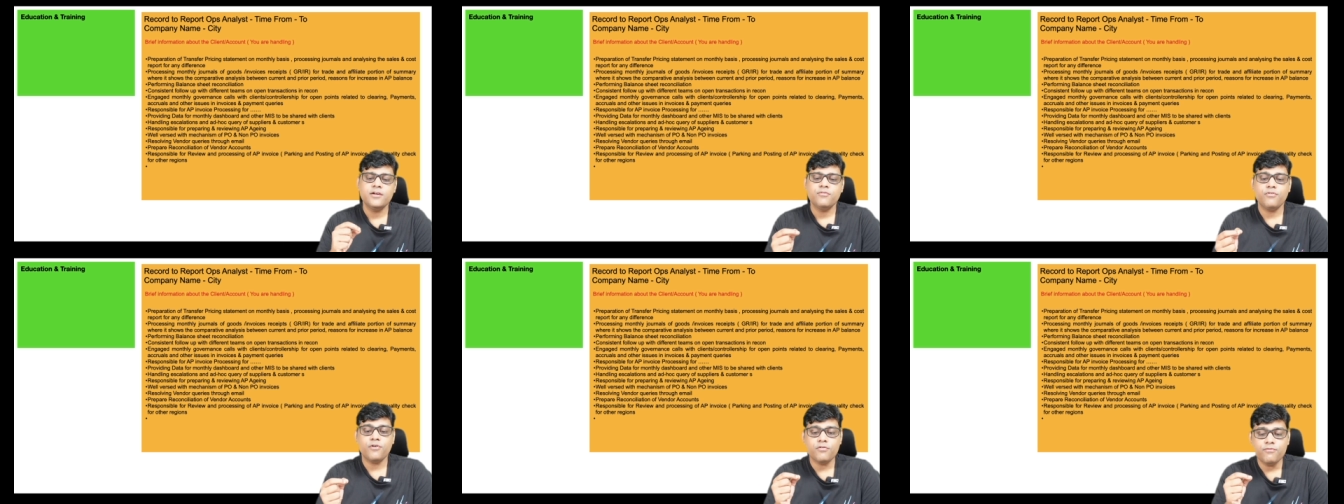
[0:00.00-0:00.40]

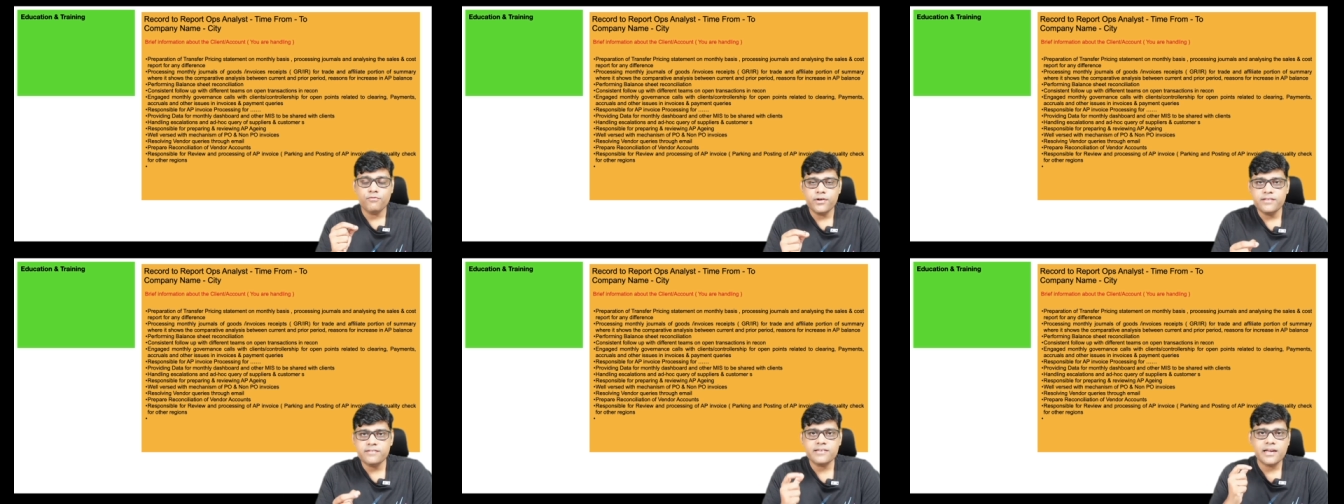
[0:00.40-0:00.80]
for
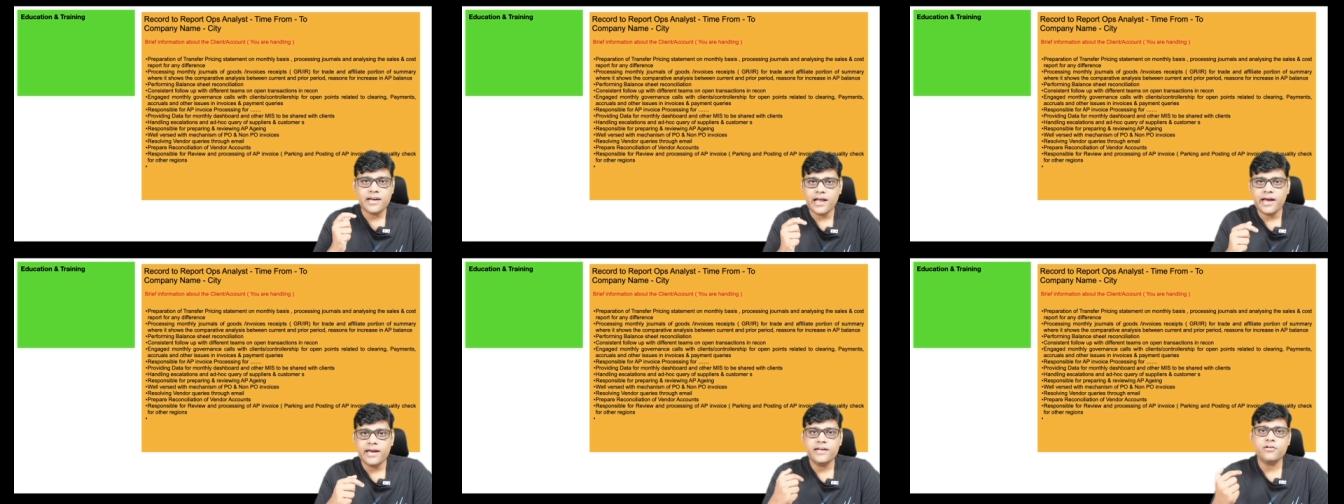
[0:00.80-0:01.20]
which
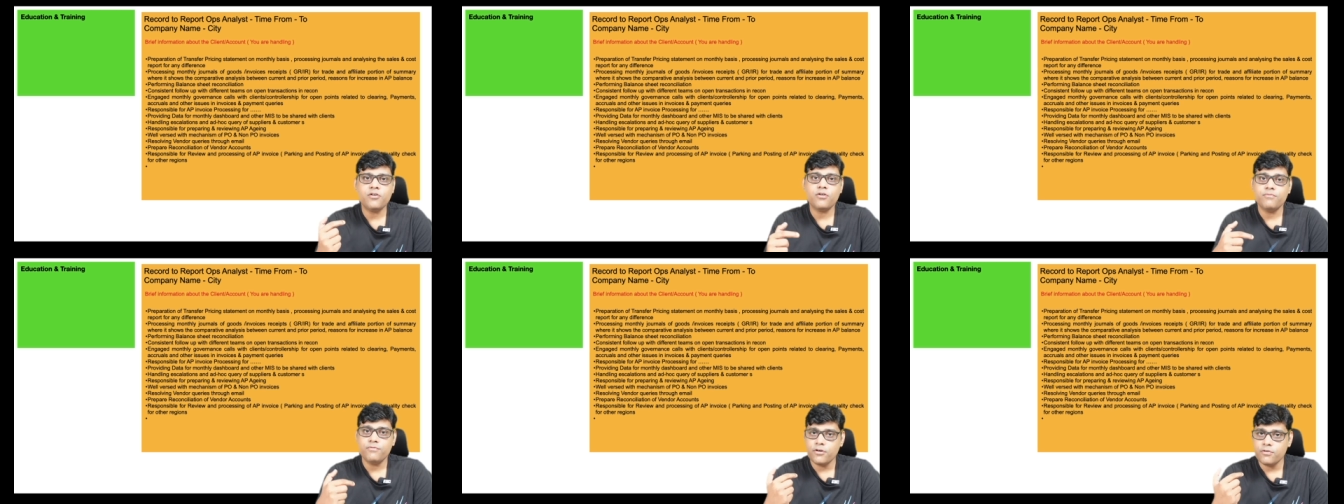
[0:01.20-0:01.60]
client
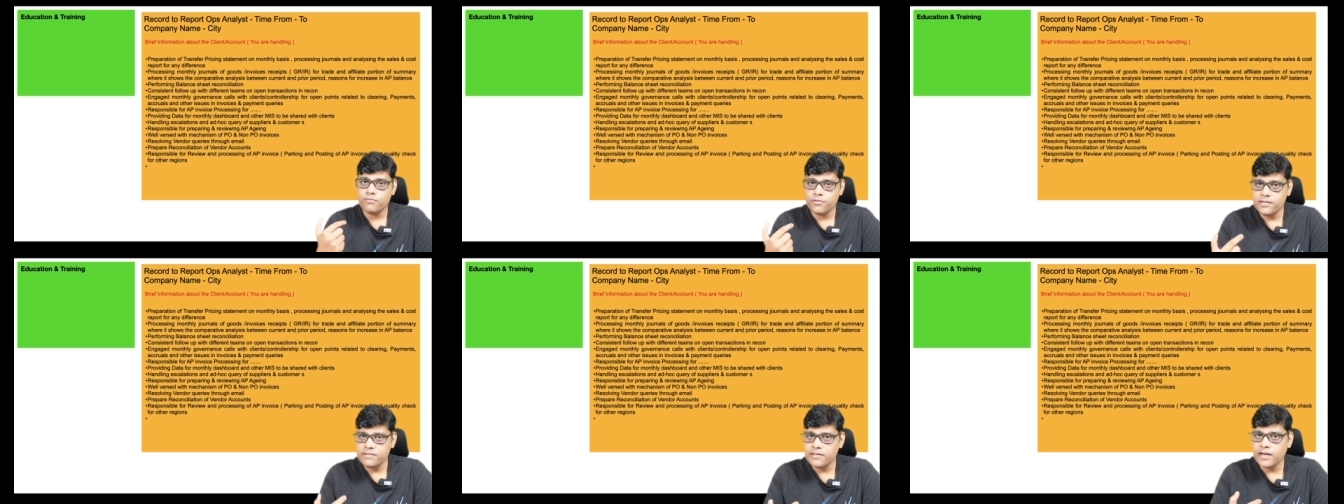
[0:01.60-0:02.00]
or for
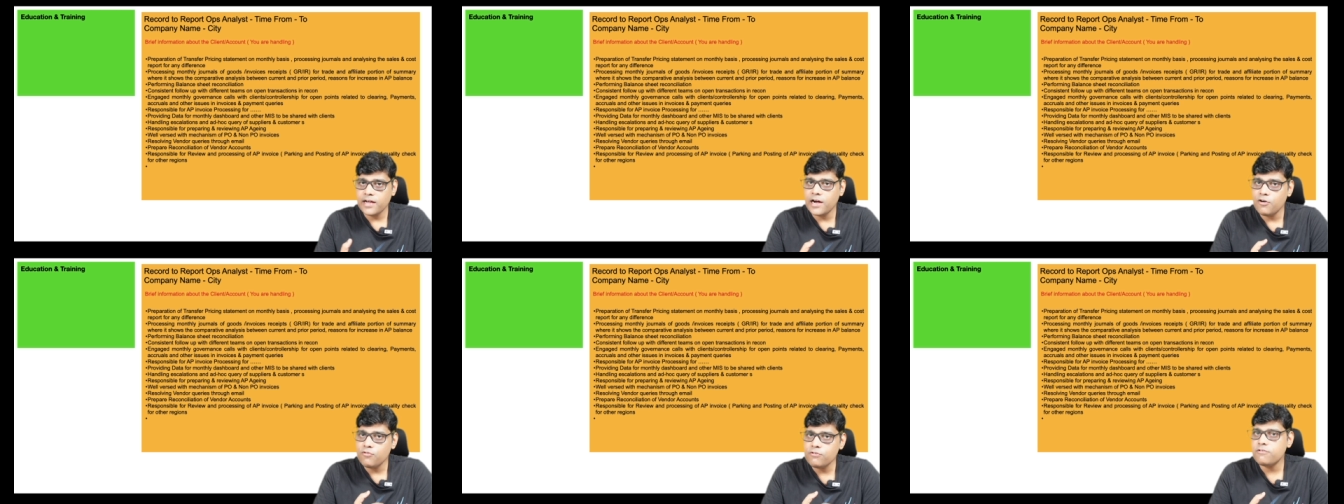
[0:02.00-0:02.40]
which
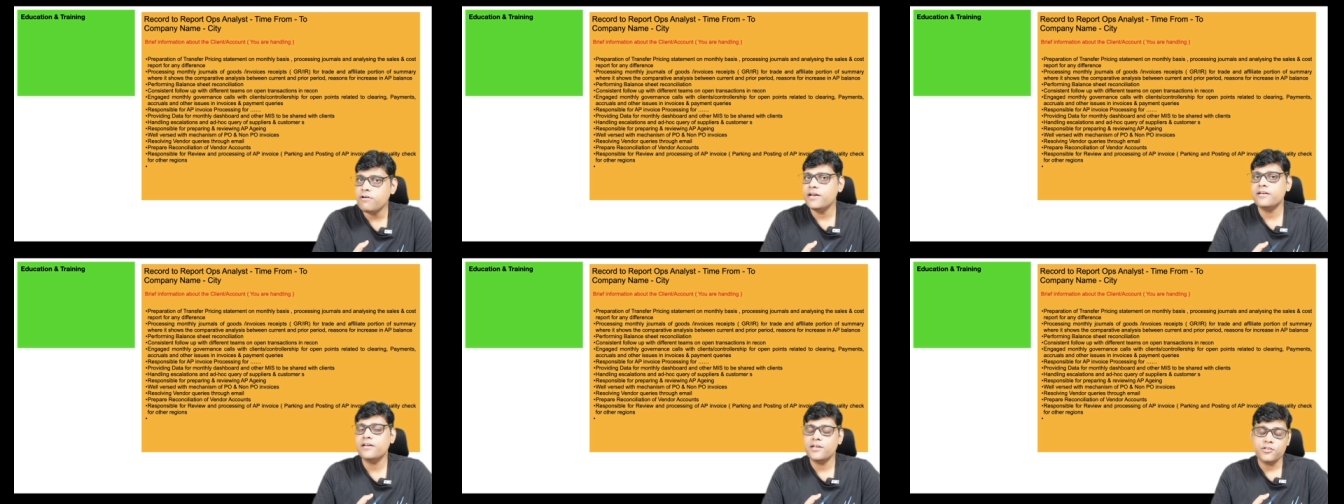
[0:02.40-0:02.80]
account
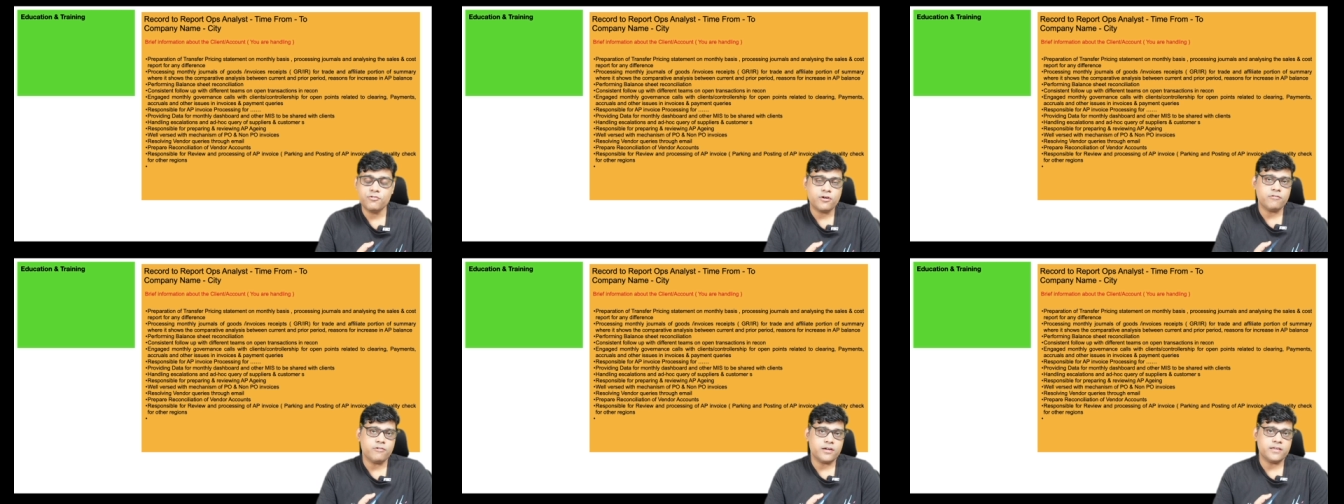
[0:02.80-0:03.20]
right now you
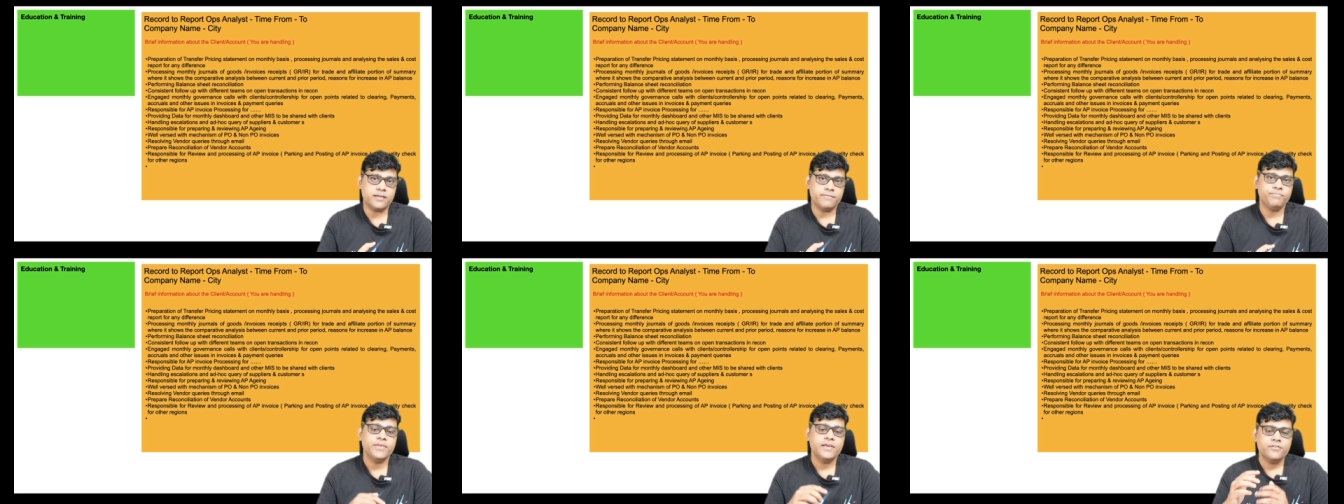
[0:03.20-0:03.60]
are
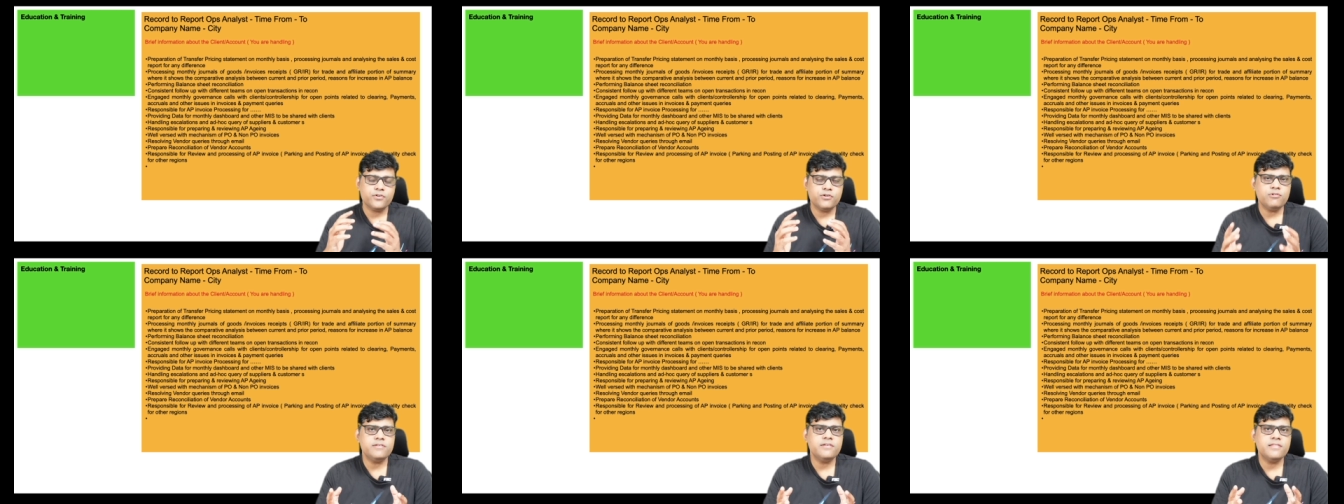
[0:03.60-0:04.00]
working. So
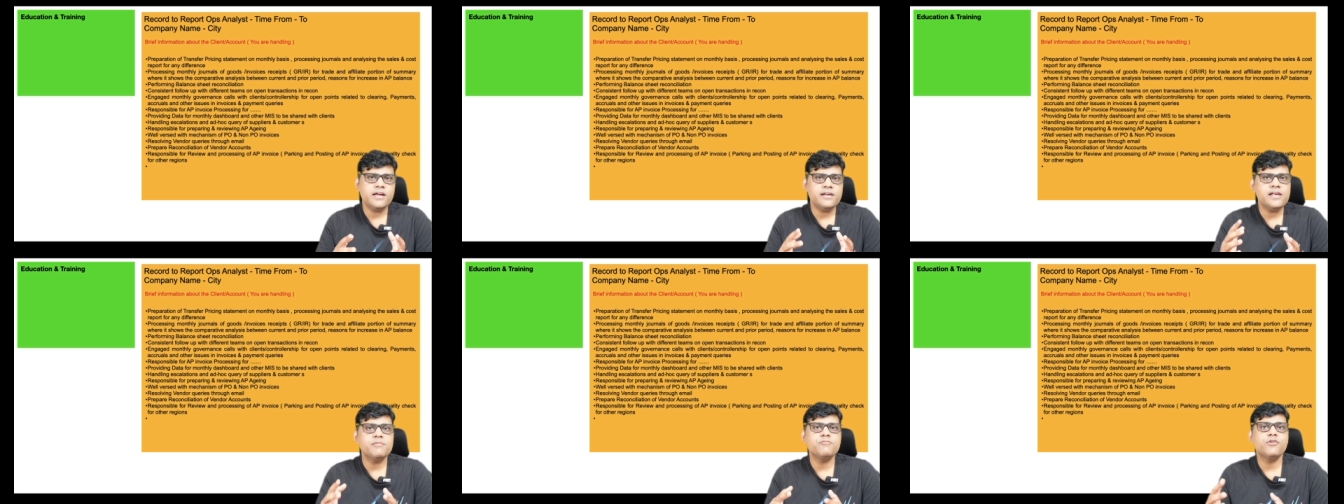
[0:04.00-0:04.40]
you will say
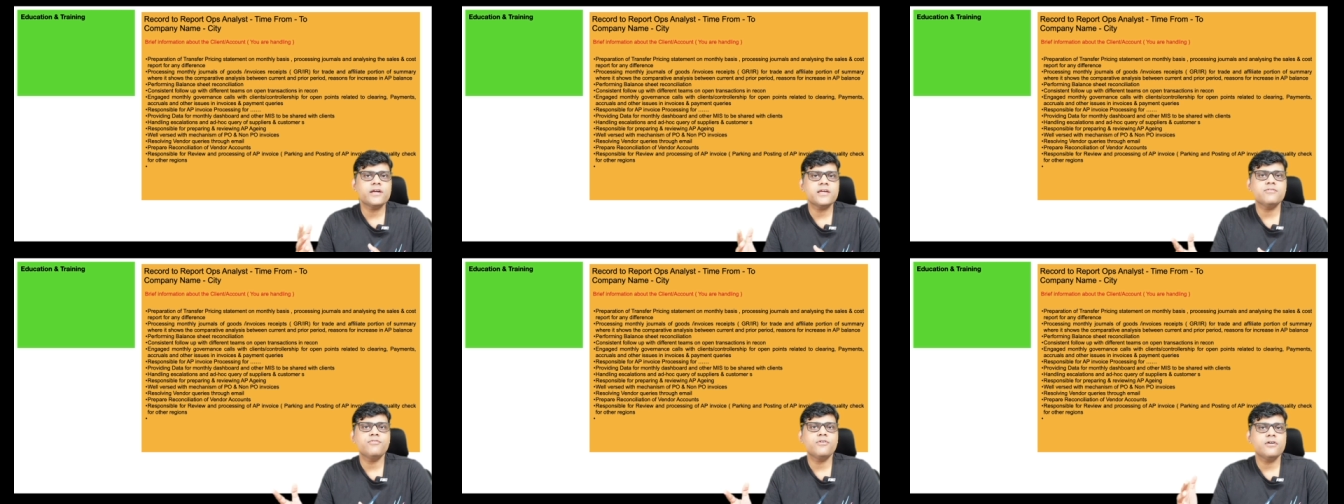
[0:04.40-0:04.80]
that I'm
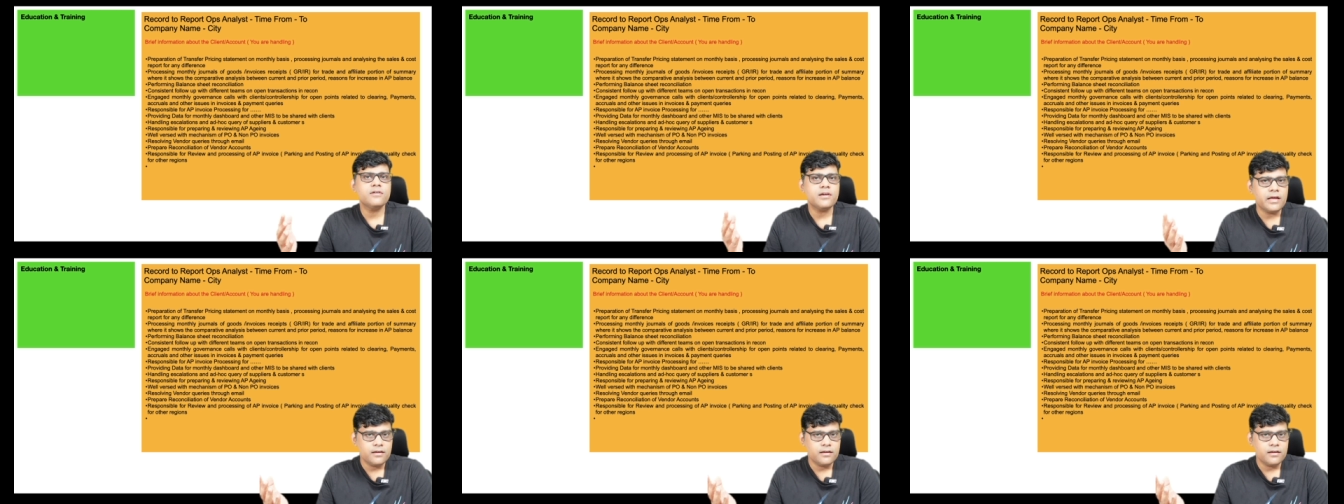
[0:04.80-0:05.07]
working for